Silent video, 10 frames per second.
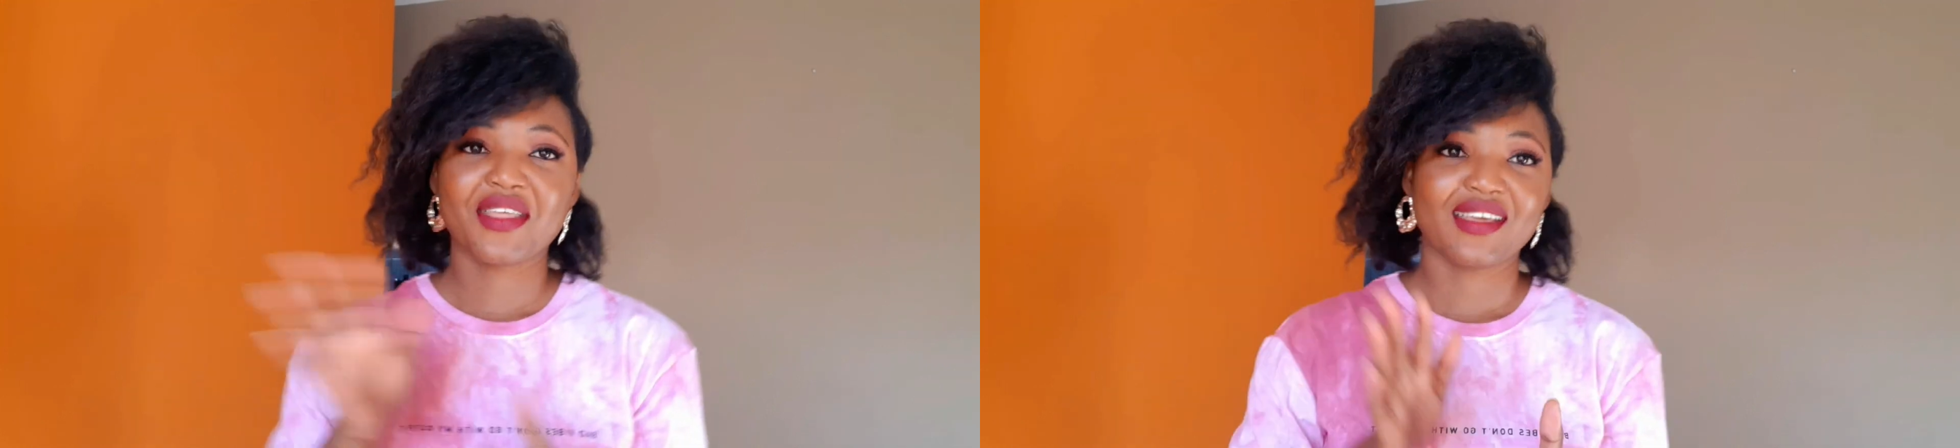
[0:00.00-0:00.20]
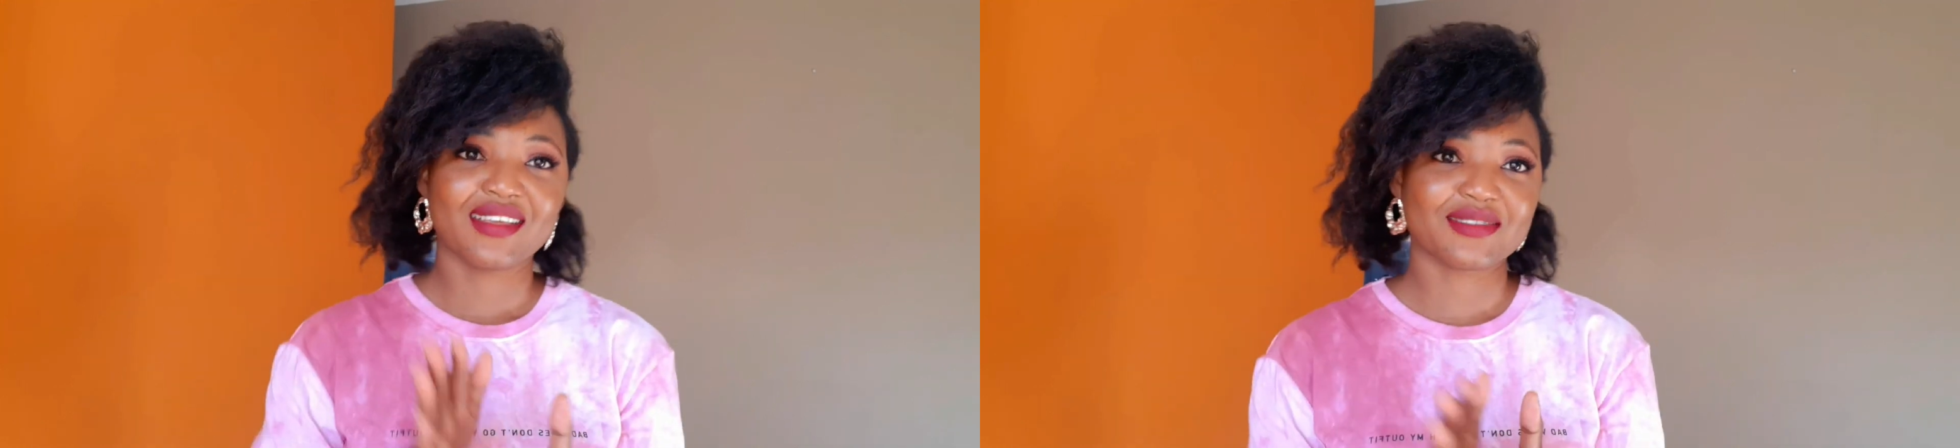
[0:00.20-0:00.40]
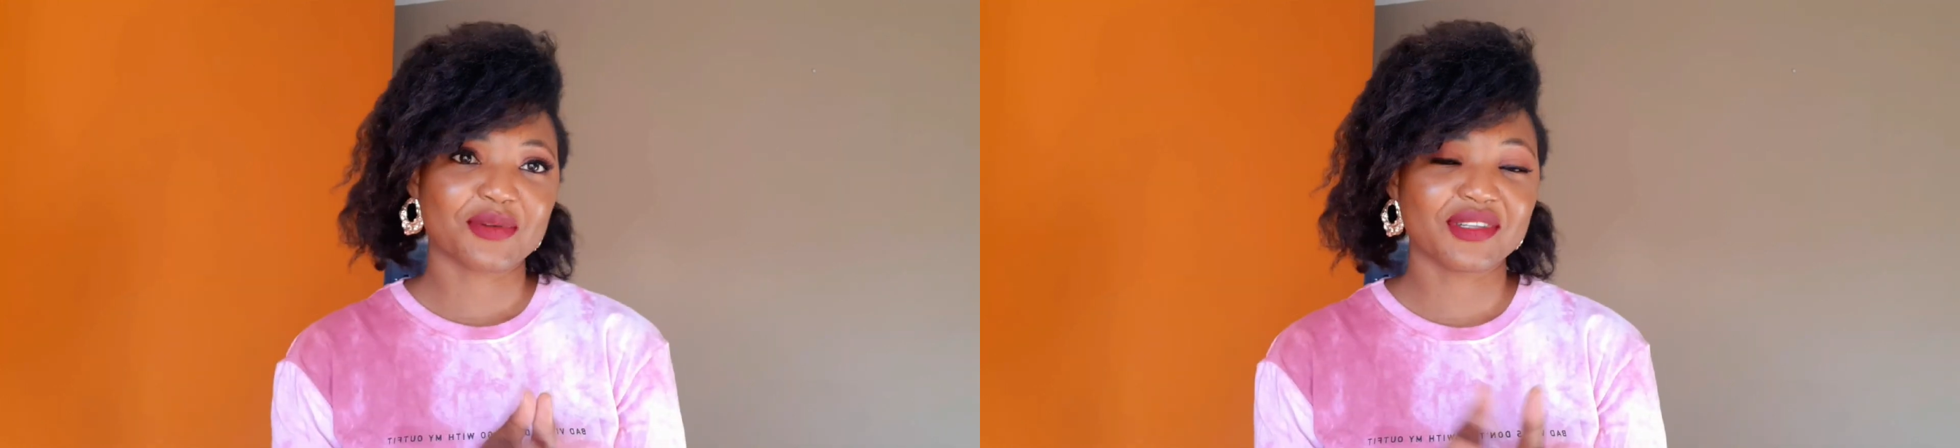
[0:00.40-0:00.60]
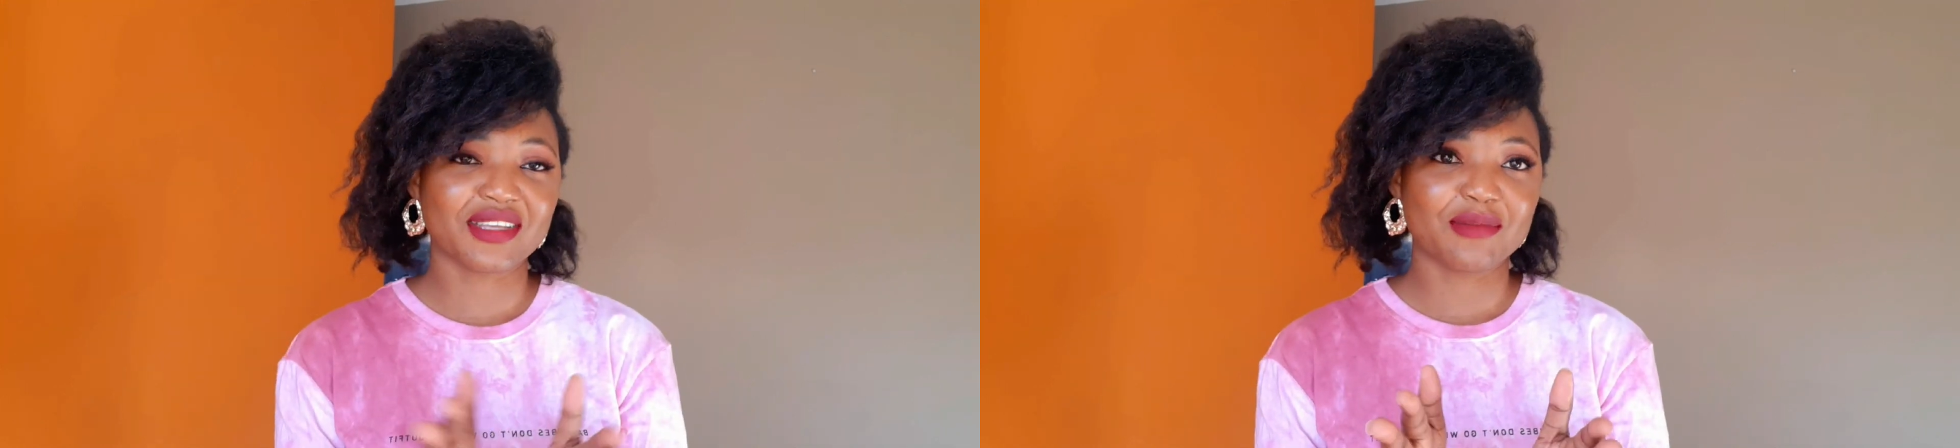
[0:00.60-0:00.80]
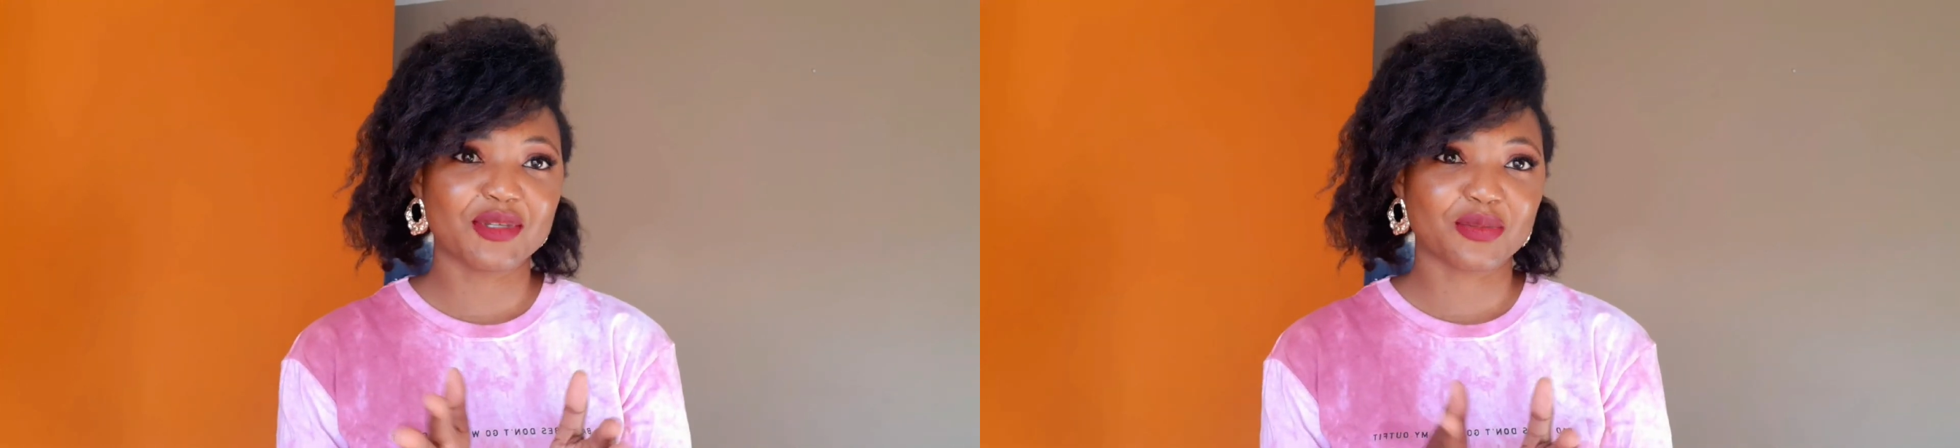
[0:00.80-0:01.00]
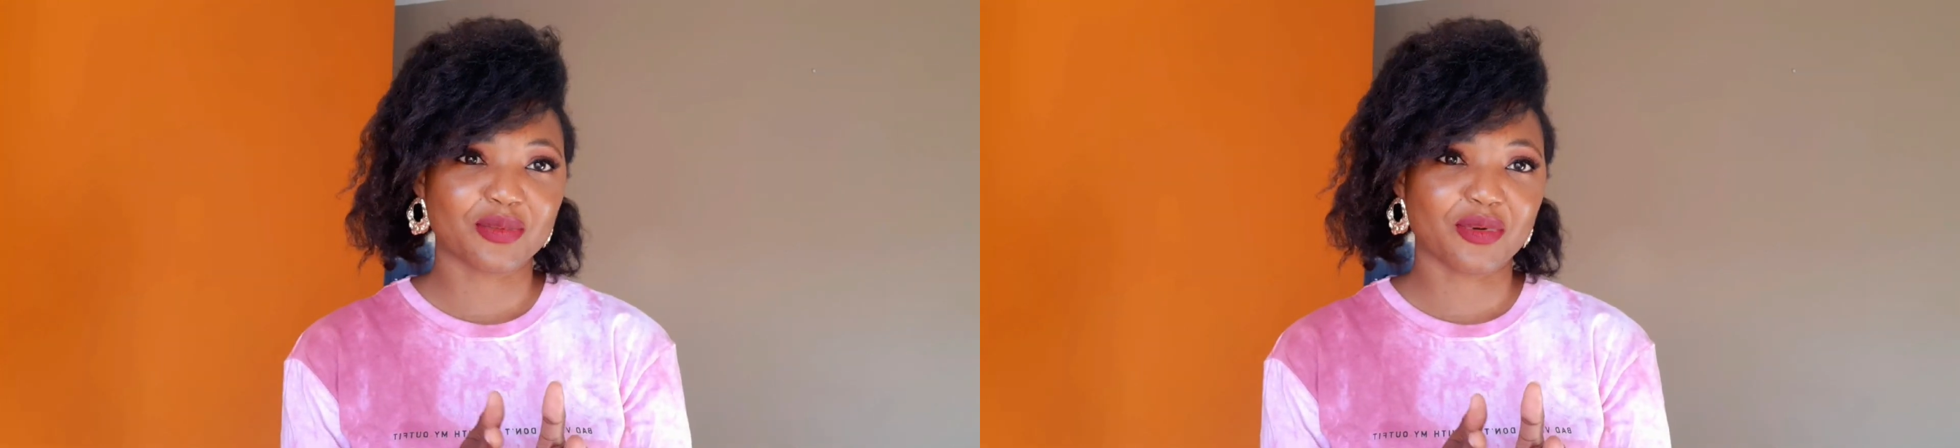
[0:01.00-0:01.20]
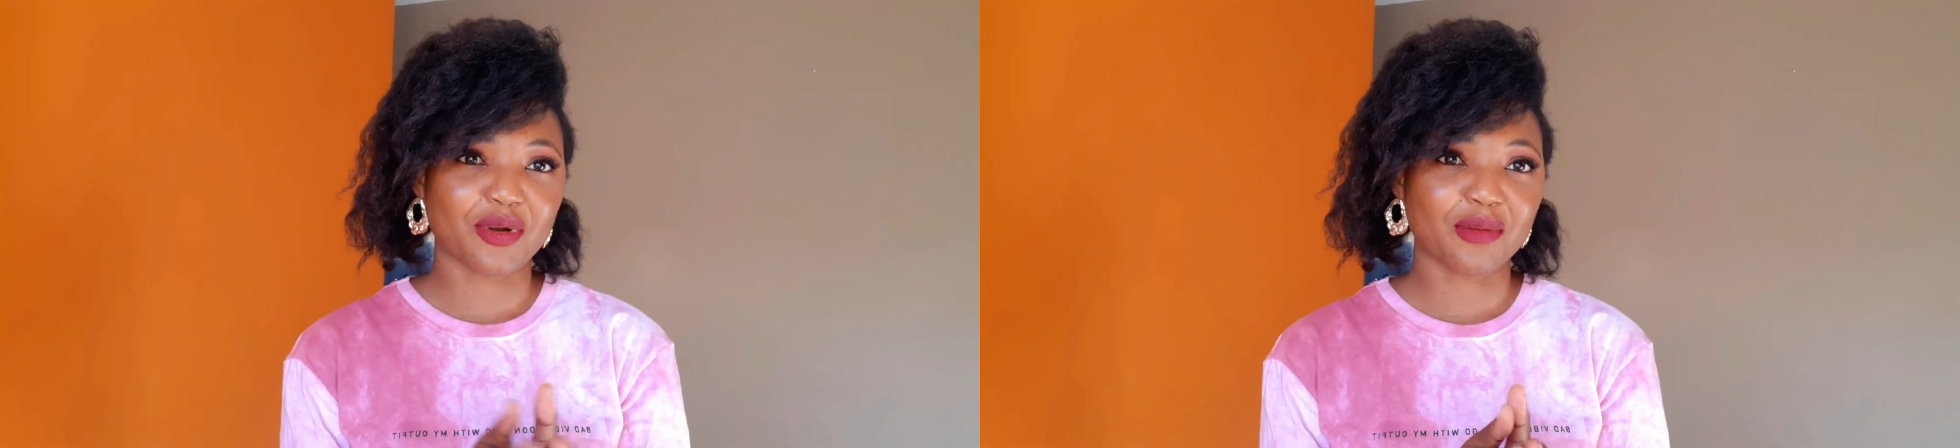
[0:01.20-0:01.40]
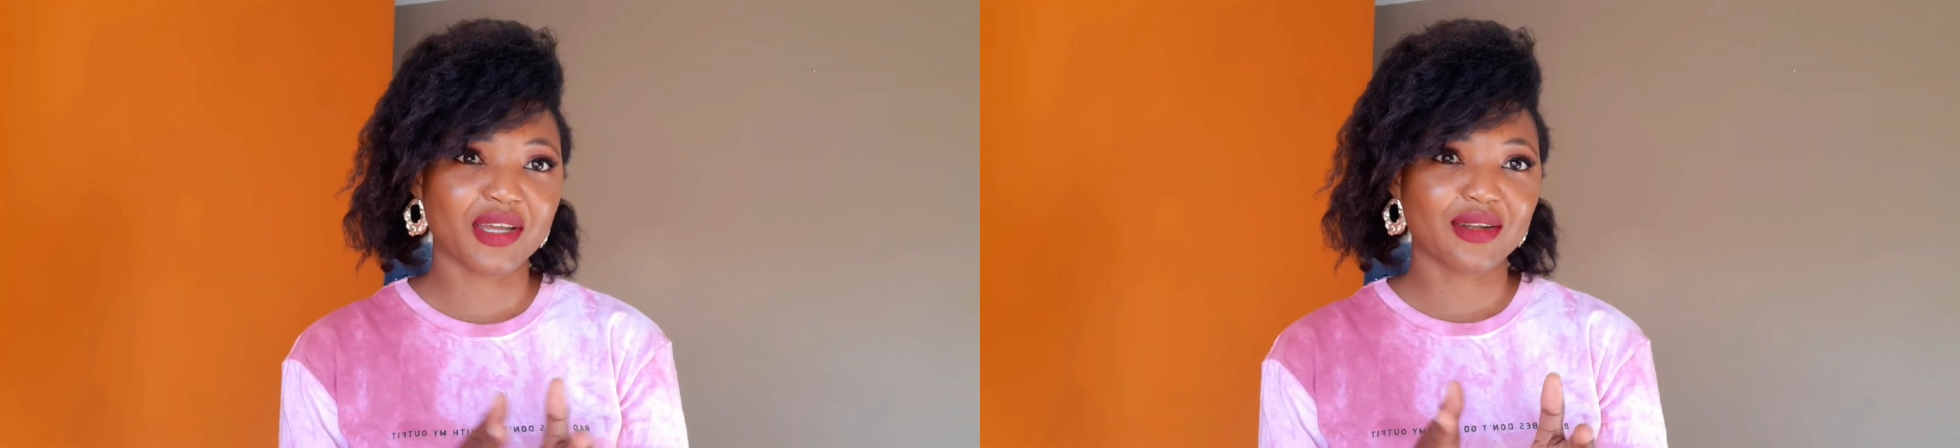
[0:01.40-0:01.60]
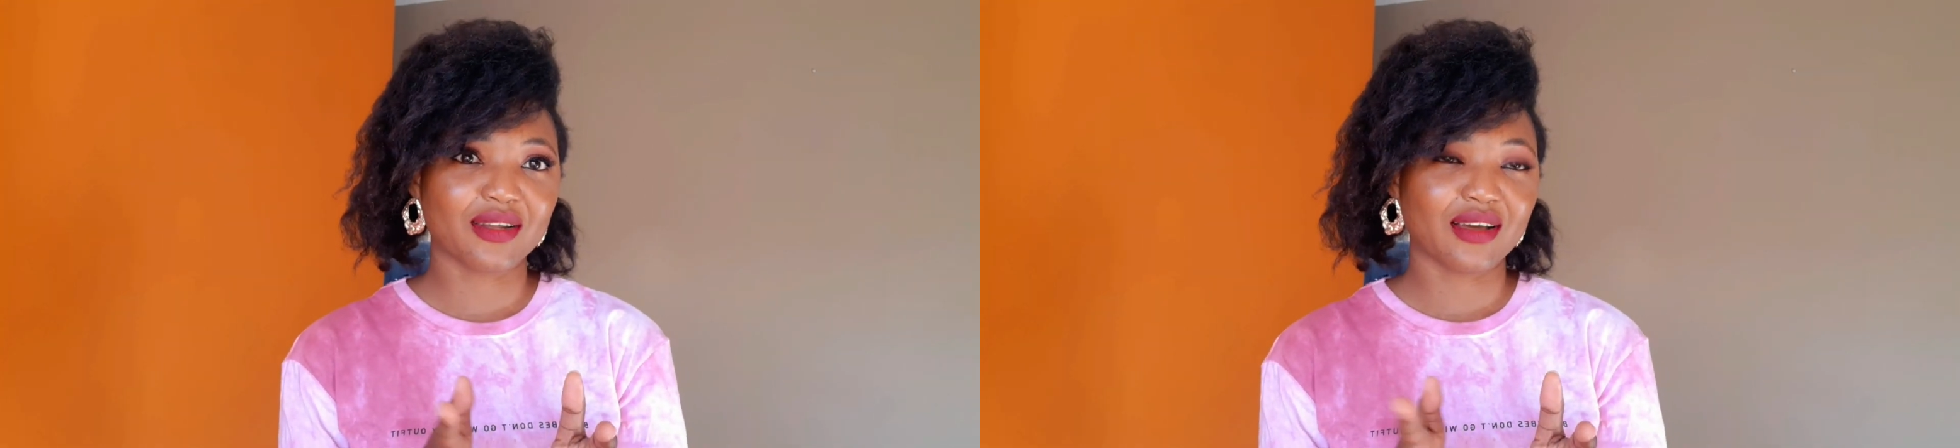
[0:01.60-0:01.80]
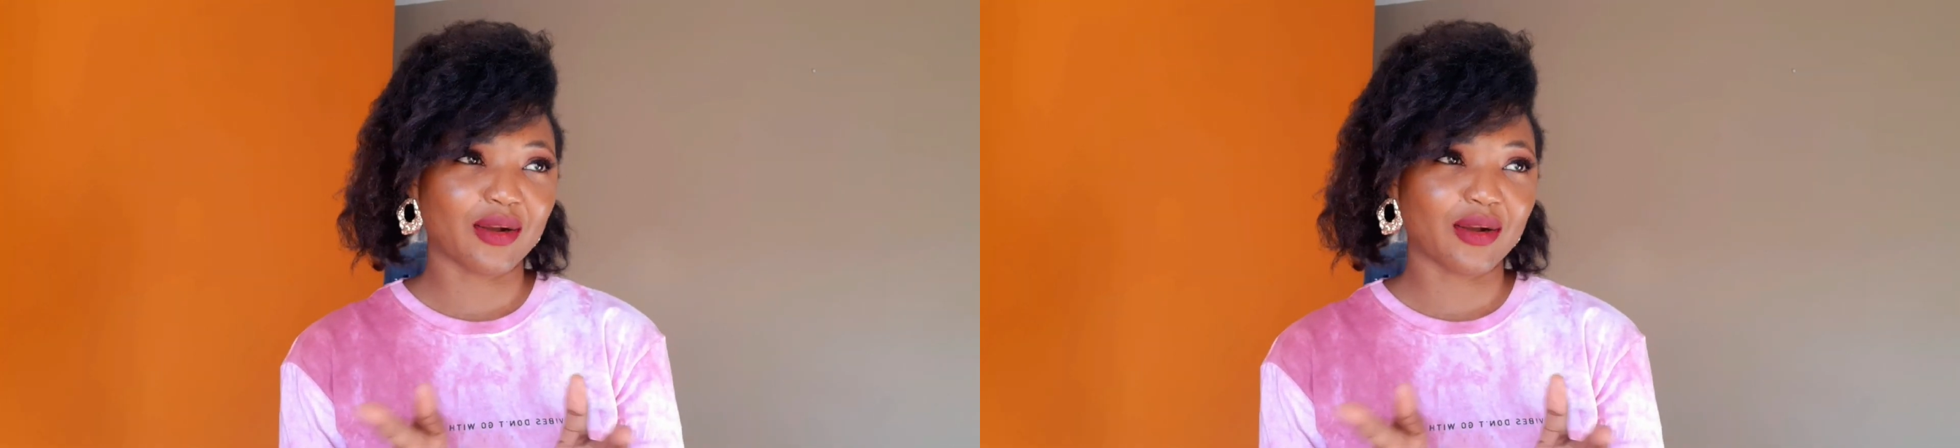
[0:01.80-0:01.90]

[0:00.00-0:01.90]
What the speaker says: His real name is Koben